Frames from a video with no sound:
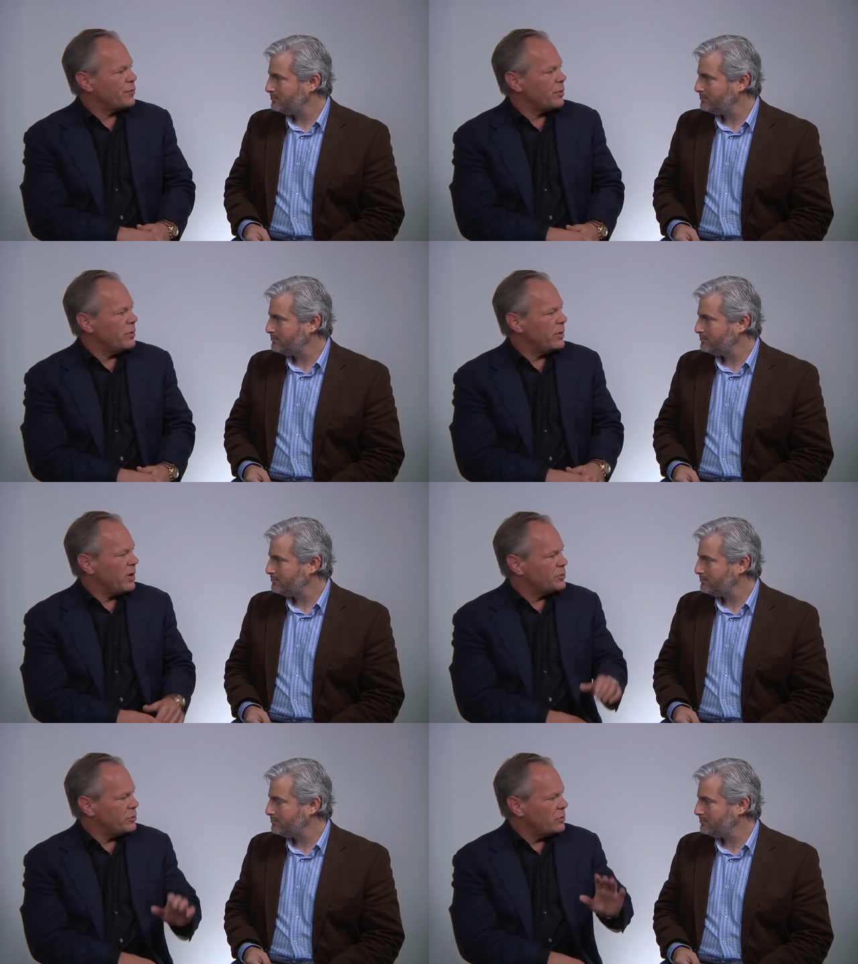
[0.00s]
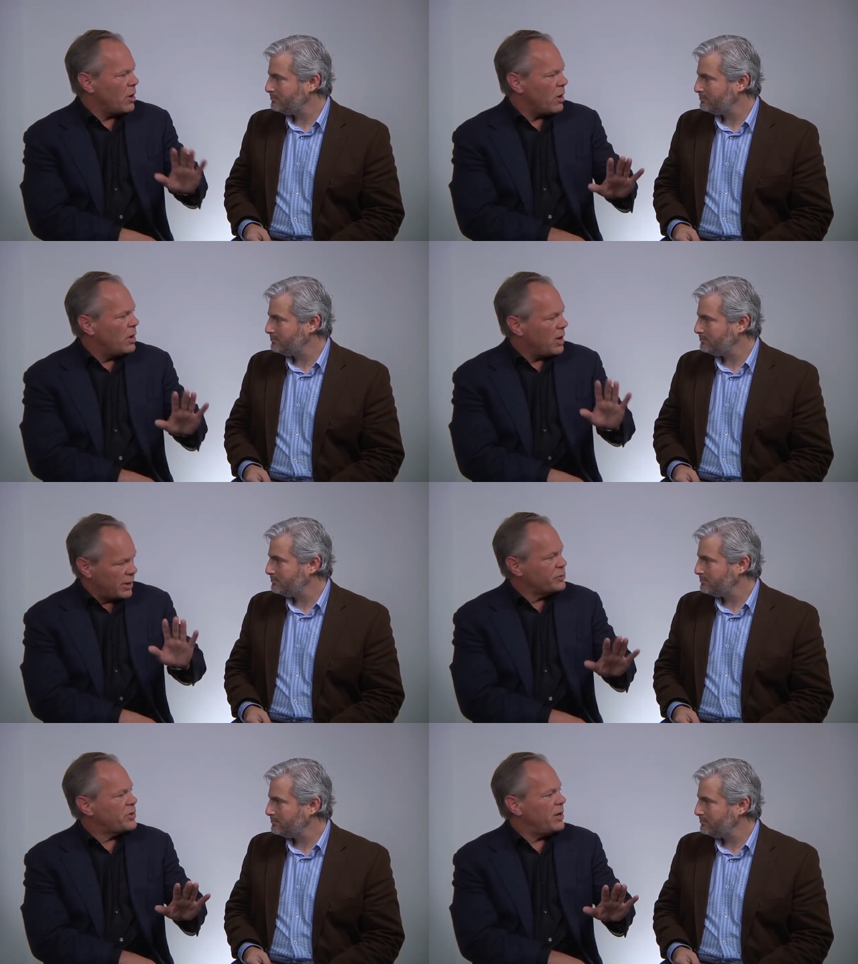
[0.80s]
Speaker 1: for you? It helps you to know,
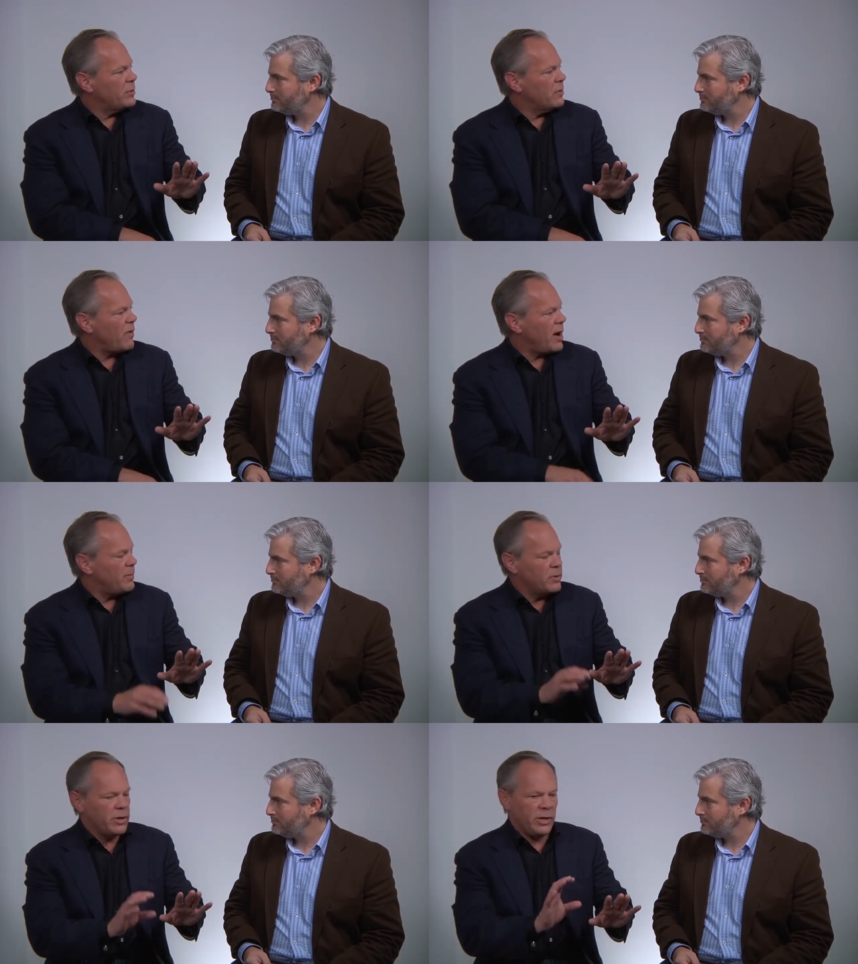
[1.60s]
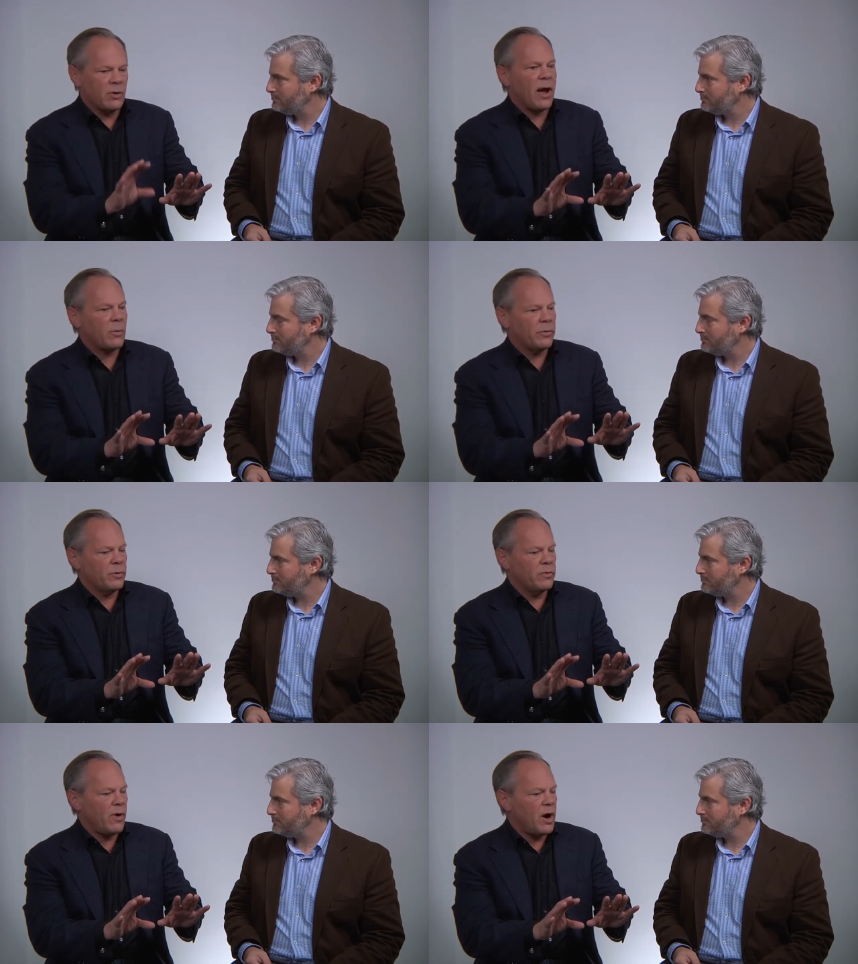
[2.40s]
understand your environment, interact with
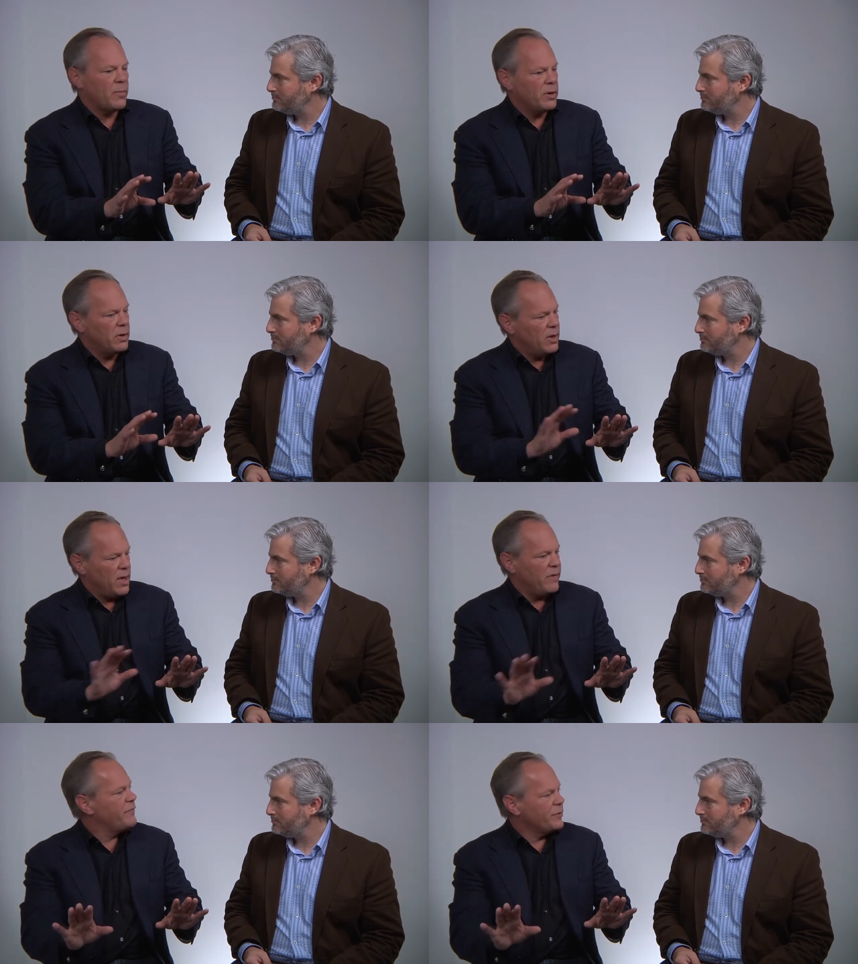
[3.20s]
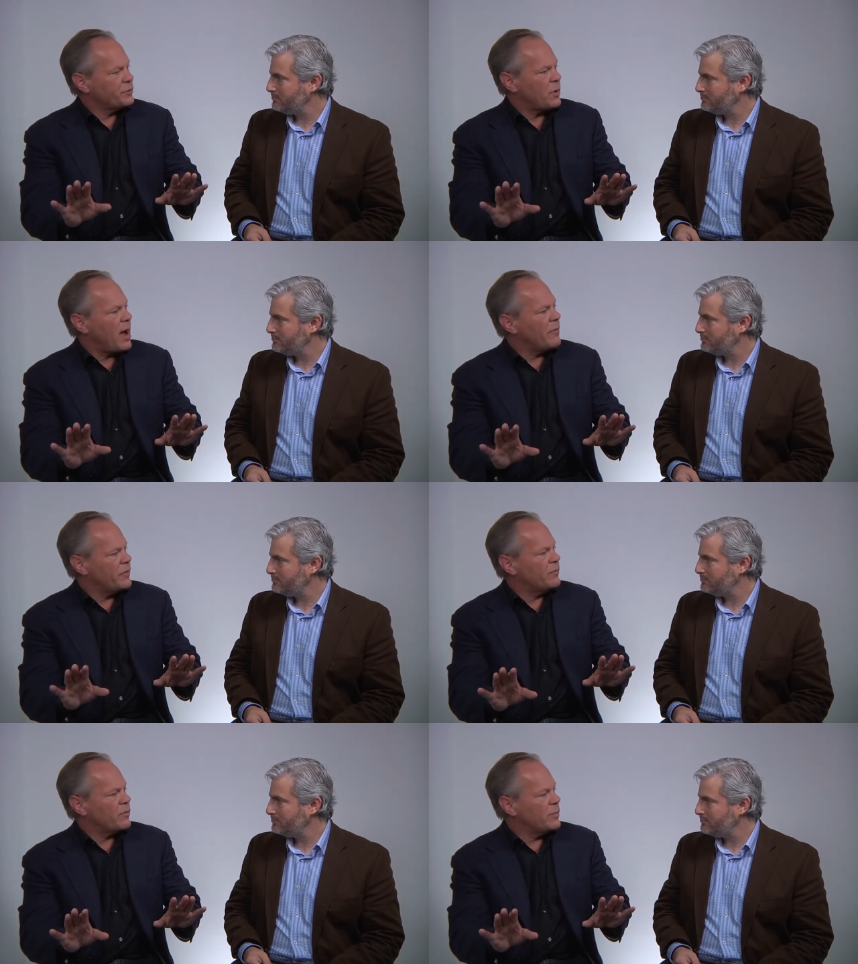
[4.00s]
your environment, and filter out
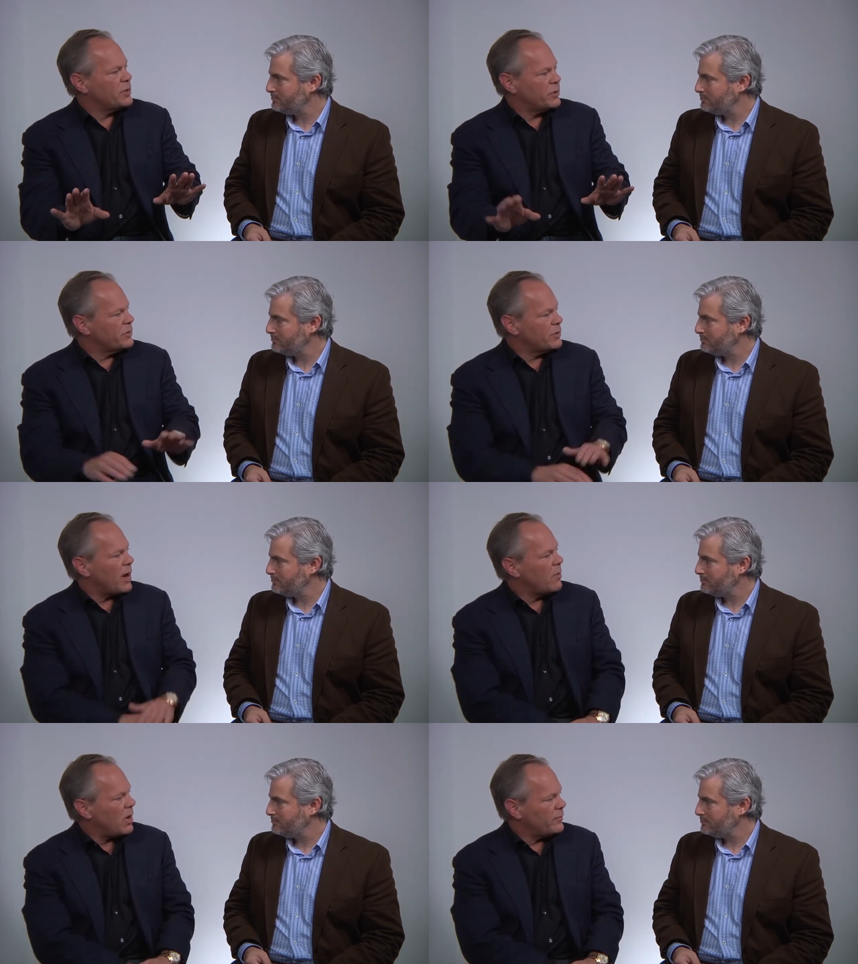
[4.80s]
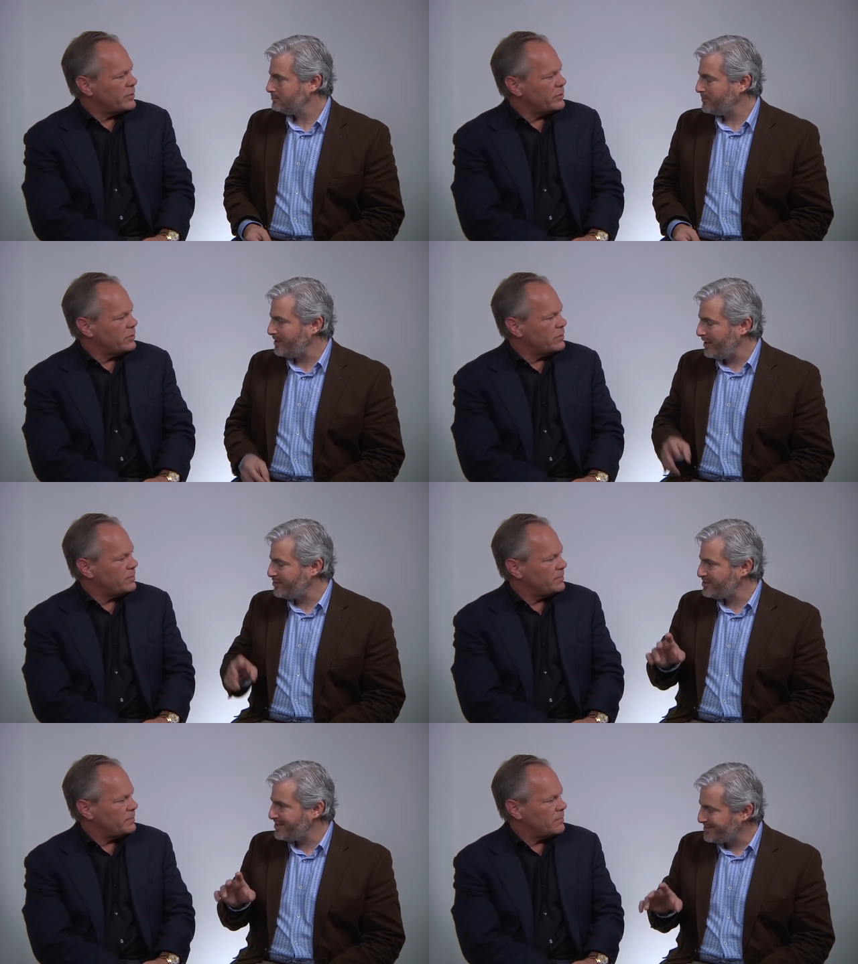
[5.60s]
the information that's not relevant.
Speaker 2: And how
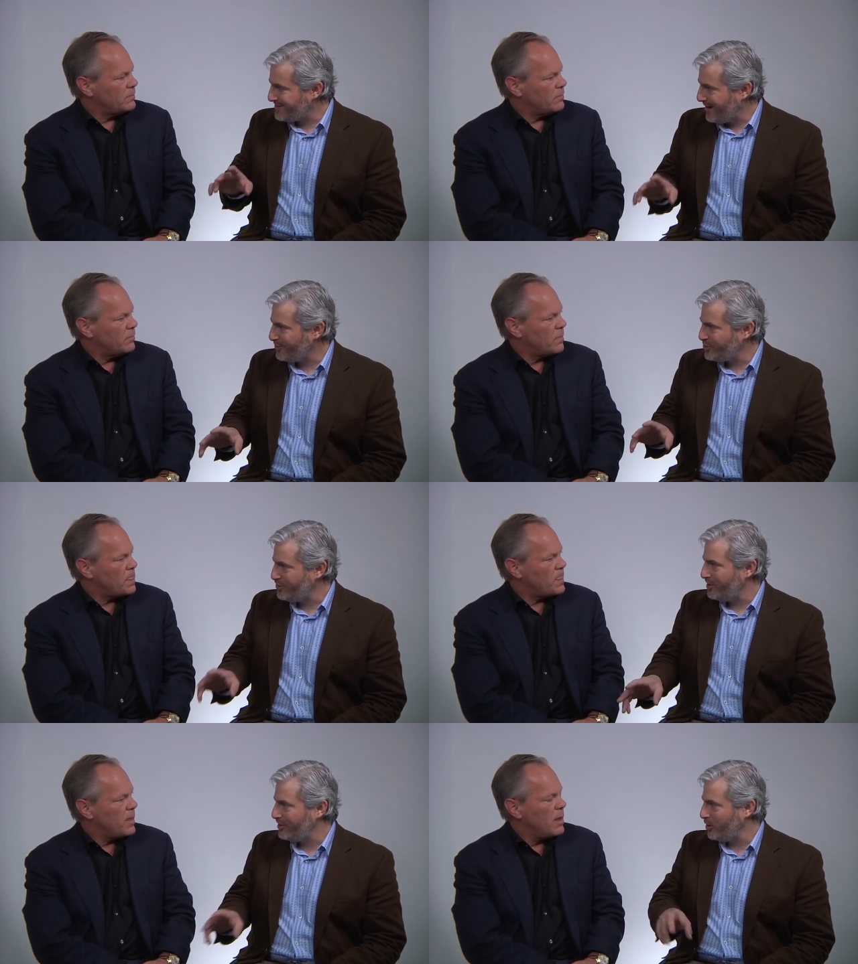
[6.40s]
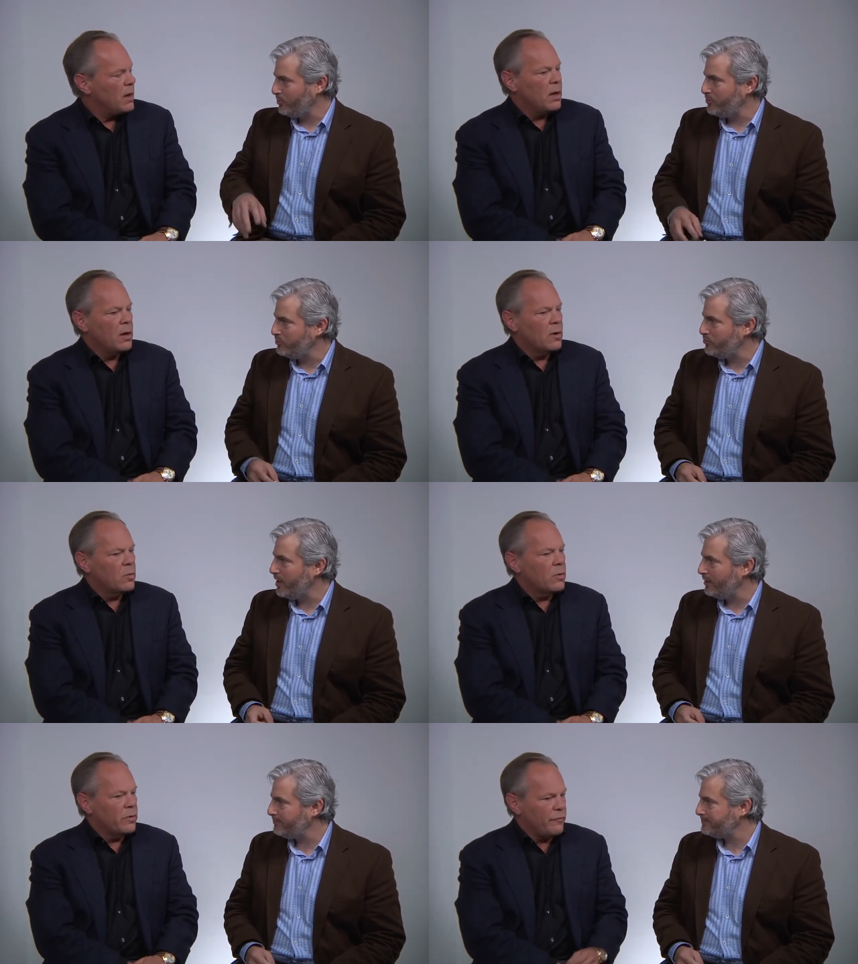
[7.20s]
does the technology then help you do
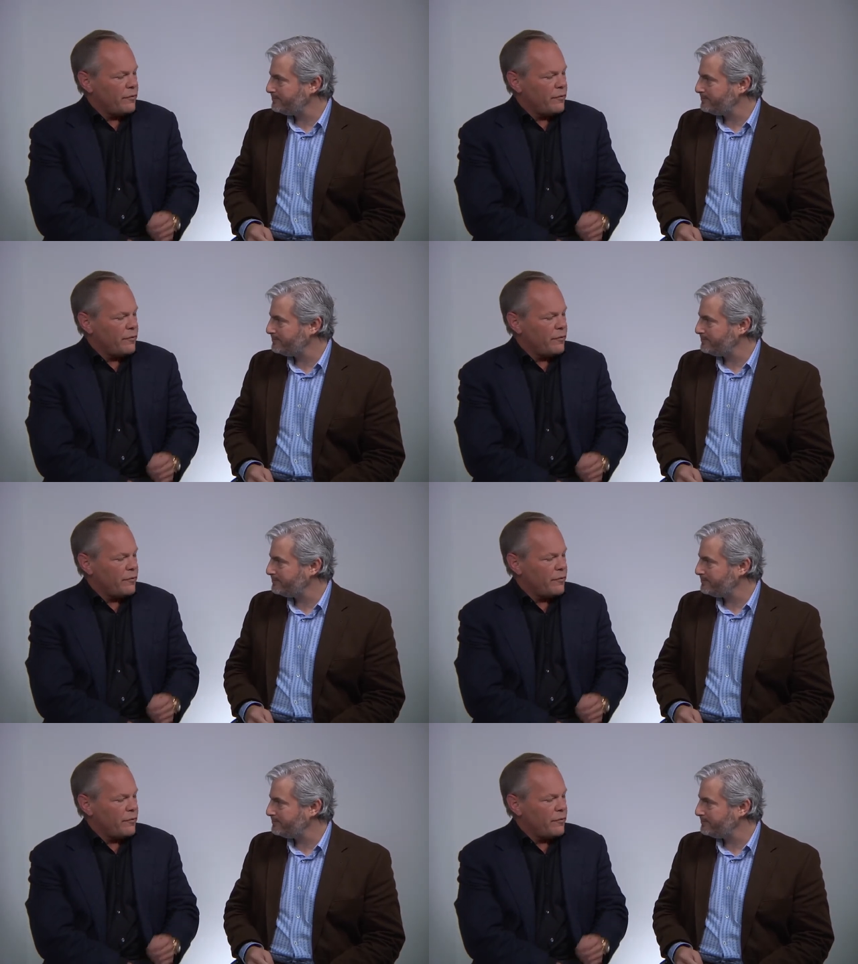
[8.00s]
that?
Speaker 1: The